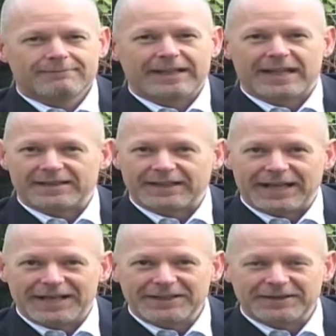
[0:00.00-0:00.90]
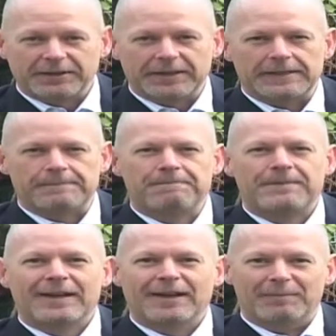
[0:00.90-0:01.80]
He has an accounting degree,
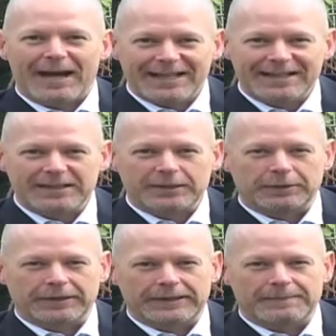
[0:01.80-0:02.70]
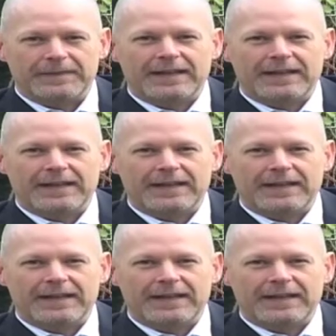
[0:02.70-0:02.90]
a marketing degree,